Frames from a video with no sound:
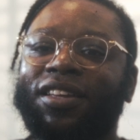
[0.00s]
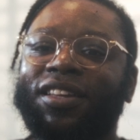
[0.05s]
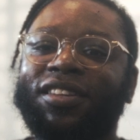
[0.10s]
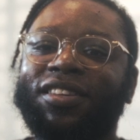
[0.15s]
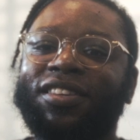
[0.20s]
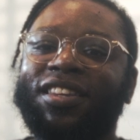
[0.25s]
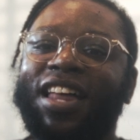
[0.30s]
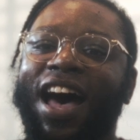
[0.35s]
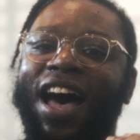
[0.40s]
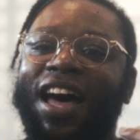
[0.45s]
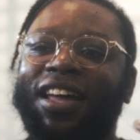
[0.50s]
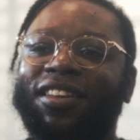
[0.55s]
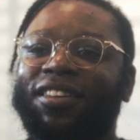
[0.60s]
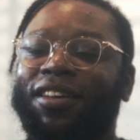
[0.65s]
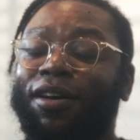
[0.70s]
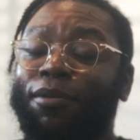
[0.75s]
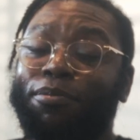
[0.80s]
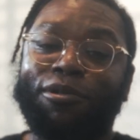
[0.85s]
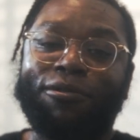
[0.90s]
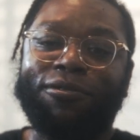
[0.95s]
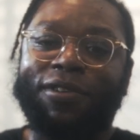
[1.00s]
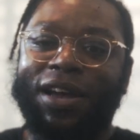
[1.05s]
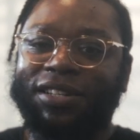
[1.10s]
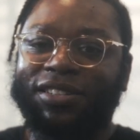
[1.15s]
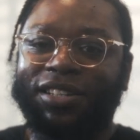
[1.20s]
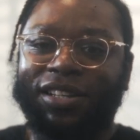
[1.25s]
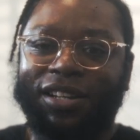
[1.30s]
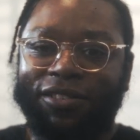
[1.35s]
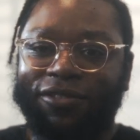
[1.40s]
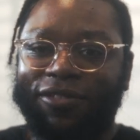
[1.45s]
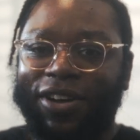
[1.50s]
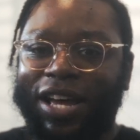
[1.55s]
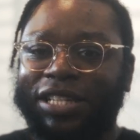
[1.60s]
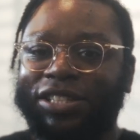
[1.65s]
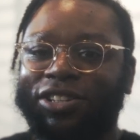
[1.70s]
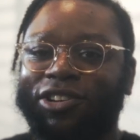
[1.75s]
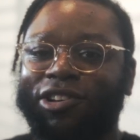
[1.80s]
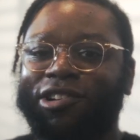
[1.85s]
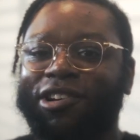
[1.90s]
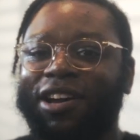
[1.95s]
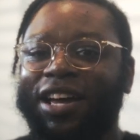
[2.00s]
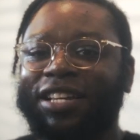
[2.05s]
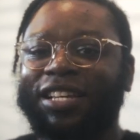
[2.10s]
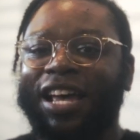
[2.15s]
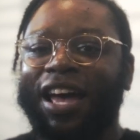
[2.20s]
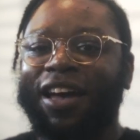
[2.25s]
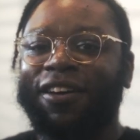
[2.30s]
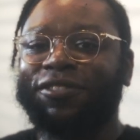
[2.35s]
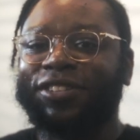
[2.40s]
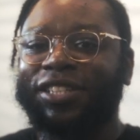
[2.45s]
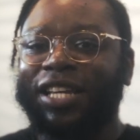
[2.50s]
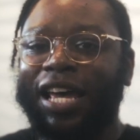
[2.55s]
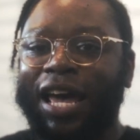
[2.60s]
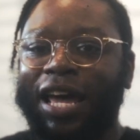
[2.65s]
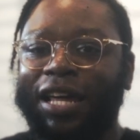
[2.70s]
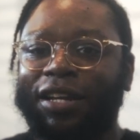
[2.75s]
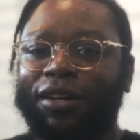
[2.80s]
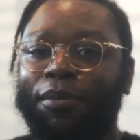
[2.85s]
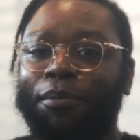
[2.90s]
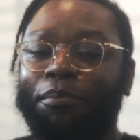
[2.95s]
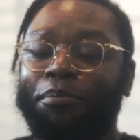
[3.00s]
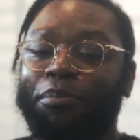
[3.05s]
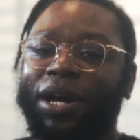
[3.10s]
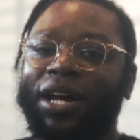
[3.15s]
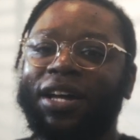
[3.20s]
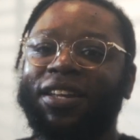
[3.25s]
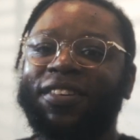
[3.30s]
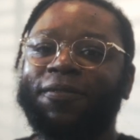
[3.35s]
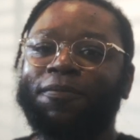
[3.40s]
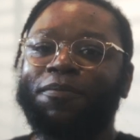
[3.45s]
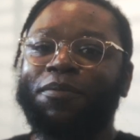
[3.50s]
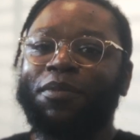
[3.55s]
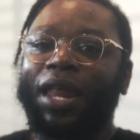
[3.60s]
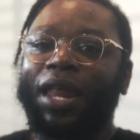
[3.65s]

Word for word: Not a professional investor, as I've said, but.